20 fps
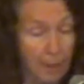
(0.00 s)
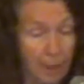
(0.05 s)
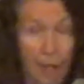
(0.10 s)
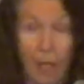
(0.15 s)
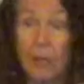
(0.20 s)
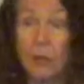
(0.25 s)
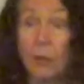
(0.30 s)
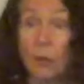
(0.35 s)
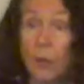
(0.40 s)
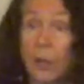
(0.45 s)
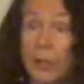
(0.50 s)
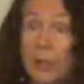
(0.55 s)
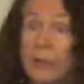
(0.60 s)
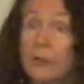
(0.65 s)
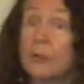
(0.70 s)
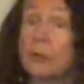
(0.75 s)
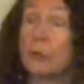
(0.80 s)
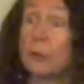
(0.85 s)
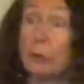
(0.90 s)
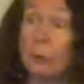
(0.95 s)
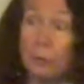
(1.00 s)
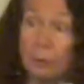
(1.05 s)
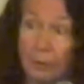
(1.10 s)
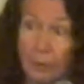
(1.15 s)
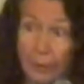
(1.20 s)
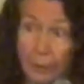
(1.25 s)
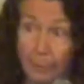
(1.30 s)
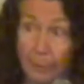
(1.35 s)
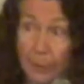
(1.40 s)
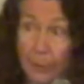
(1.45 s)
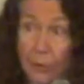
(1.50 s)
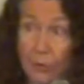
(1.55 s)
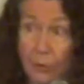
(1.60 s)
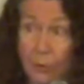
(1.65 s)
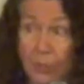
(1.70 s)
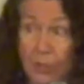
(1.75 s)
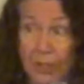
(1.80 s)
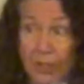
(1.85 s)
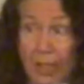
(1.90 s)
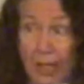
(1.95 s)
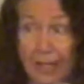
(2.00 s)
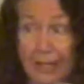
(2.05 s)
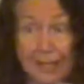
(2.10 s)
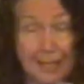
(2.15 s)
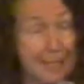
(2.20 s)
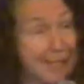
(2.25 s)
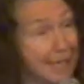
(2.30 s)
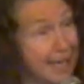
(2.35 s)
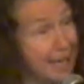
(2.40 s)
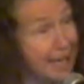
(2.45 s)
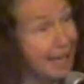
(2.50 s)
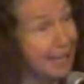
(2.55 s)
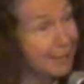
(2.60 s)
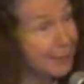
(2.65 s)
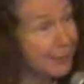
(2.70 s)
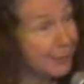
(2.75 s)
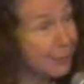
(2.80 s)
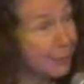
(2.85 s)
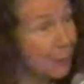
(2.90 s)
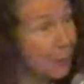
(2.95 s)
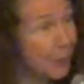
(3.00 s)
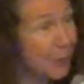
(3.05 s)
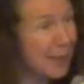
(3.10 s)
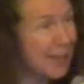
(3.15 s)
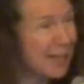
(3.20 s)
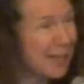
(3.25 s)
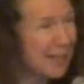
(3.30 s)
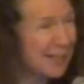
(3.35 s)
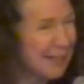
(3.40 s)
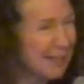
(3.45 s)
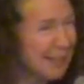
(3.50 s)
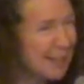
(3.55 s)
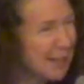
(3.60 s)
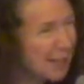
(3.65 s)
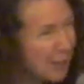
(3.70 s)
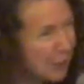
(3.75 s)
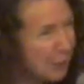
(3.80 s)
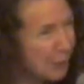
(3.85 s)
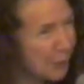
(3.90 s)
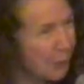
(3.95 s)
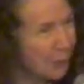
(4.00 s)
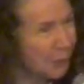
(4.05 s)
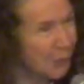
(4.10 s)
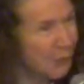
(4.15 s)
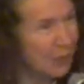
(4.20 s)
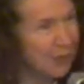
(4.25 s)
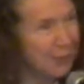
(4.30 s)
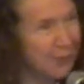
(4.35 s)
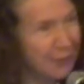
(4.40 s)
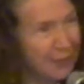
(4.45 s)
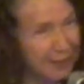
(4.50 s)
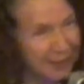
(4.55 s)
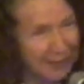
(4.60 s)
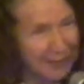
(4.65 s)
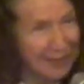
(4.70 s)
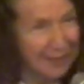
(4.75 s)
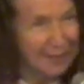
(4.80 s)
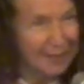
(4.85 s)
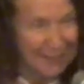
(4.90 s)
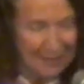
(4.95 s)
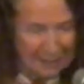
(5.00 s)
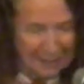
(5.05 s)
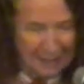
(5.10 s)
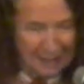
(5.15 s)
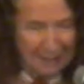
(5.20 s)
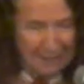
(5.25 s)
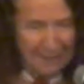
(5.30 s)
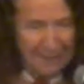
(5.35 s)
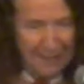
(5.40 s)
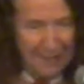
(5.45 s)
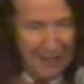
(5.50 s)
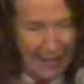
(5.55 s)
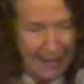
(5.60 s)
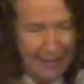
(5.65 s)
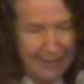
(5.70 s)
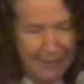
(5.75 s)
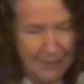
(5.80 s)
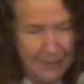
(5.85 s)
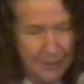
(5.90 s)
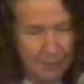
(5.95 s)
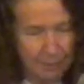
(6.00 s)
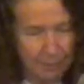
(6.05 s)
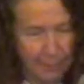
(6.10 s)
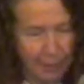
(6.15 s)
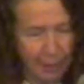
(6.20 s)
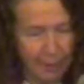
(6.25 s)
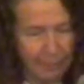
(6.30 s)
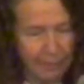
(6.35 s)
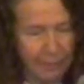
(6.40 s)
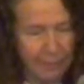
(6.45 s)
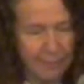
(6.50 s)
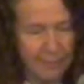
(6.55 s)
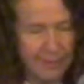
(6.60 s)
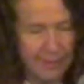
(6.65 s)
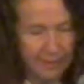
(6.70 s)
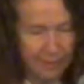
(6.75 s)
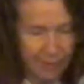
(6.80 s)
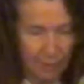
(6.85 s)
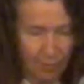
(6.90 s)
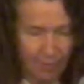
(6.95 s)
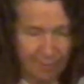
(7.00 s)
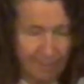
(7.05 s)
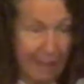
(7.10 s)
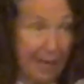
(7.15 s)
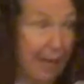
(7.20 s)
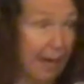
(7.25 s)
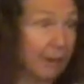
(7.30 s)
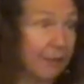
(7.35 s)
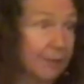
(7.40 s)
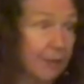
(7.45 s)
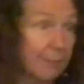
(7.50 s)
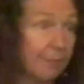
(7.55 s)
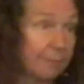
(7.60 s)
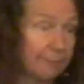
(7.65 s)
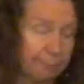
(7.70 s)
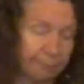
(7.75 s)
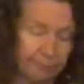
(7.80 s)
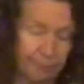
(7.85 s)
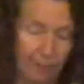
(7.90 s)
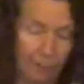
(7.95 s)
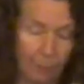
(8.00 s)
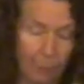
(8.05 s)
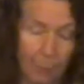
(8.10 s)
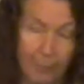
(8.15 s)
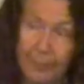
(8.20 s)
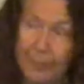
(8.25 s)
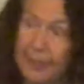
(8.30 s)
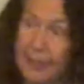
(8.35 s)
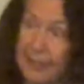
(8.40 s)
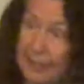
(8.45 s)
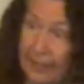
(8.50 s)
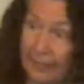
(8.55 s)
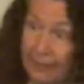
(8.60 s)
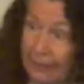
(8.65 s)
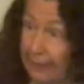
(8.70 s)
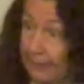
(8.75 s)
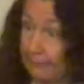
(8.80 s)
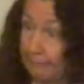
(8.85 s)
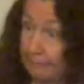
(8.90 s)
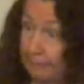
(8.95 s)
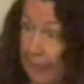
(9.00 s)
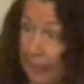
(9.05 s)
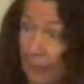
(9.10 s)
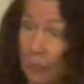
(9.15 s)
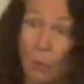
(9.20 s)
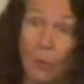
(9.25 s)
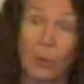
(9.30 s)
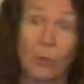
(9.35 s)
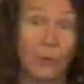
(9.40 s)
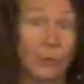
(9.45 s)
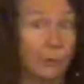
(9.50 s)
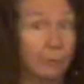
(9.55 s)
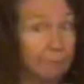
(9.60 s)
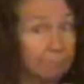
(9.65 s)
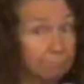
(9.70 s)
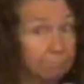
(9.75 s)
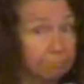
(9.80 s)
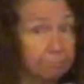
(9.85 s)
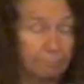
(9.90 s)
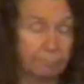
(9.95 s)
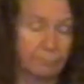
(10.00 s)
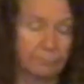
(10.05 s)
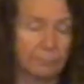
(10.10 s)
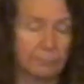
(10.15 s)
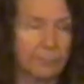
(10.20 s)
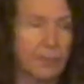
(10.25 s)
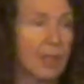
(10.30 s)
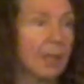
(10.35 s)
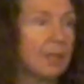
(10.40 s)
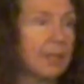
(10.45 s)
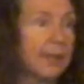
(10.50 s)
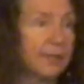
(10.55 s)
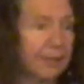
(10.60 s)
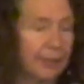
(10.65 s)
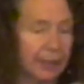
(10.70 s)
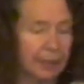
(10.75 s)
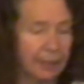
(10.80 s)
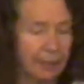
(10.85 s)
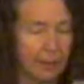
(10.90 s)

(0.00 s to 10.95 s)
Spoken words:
according to the person who designed the test or the teacher who's giving that as the problem. So in math, 4 plus 7 equals 11.